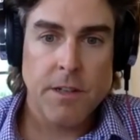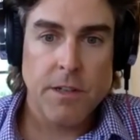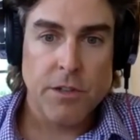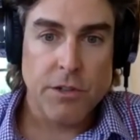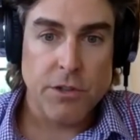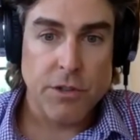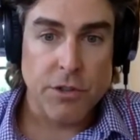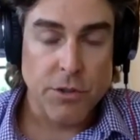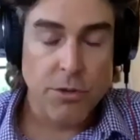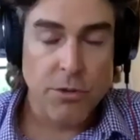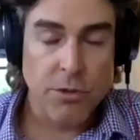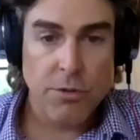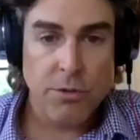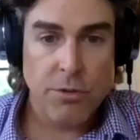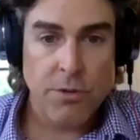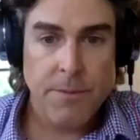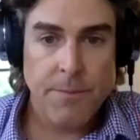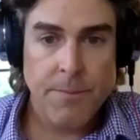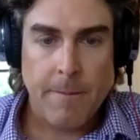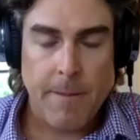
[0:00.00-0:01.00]

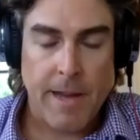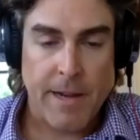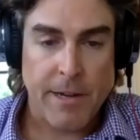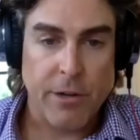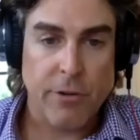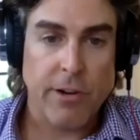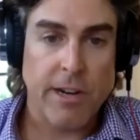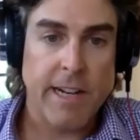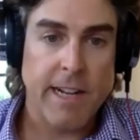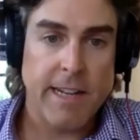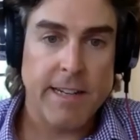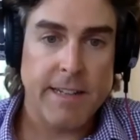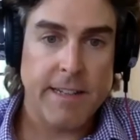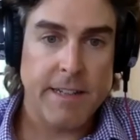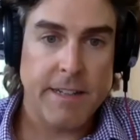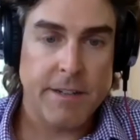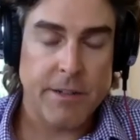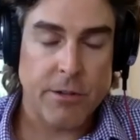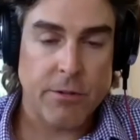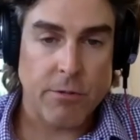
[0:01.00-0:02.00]
Two, had a great
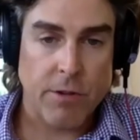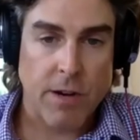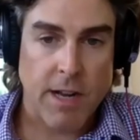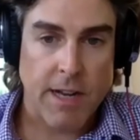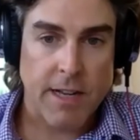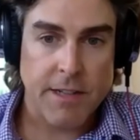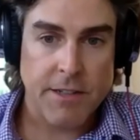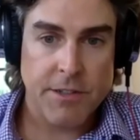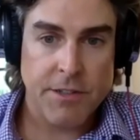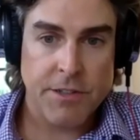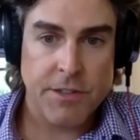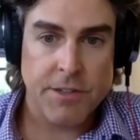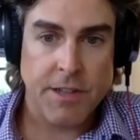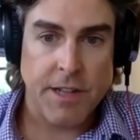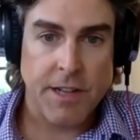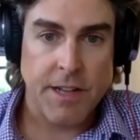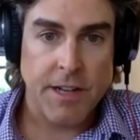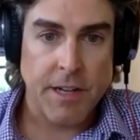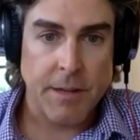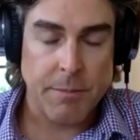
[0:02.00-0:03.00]
idea in a garage
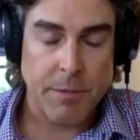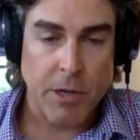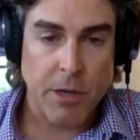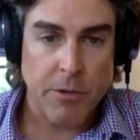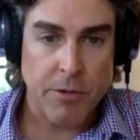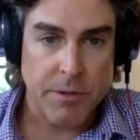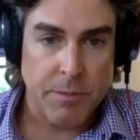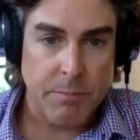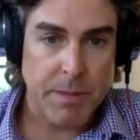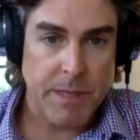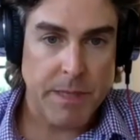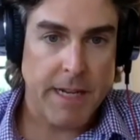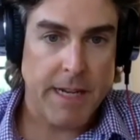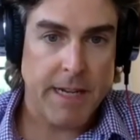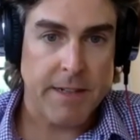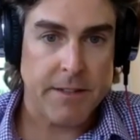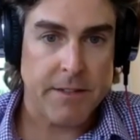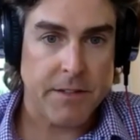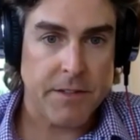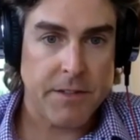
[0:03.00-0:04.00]
that ended up going
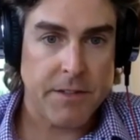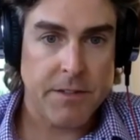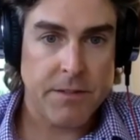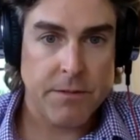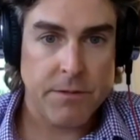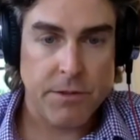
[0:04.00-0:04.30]
bananas.